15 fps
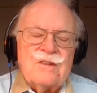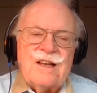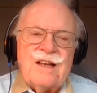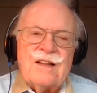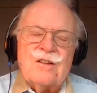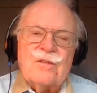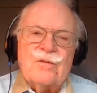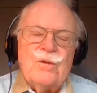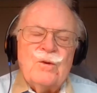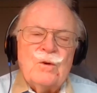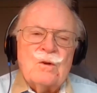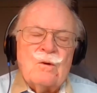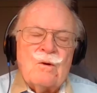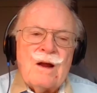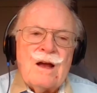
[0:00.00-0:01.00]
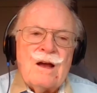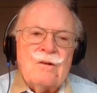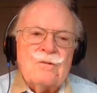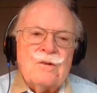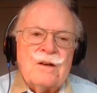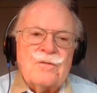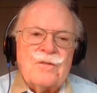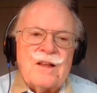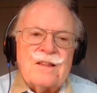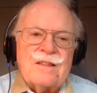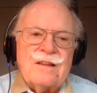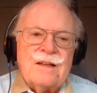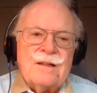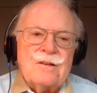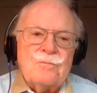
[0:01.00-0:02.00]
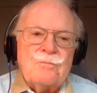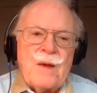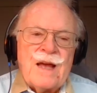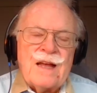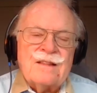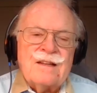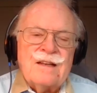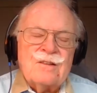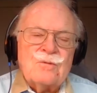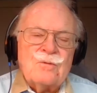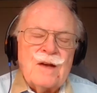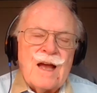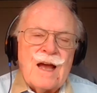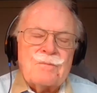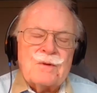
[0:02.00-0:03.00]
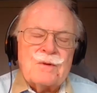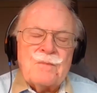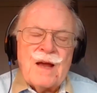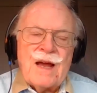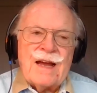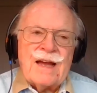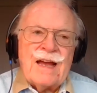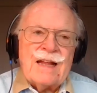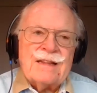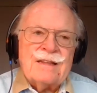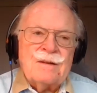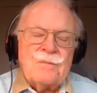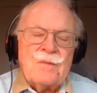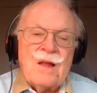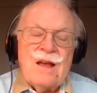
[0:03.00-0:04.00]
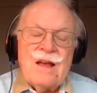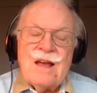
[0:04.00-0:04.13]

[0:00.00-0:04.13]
tend to fool around if they think that bad things will happen back at them.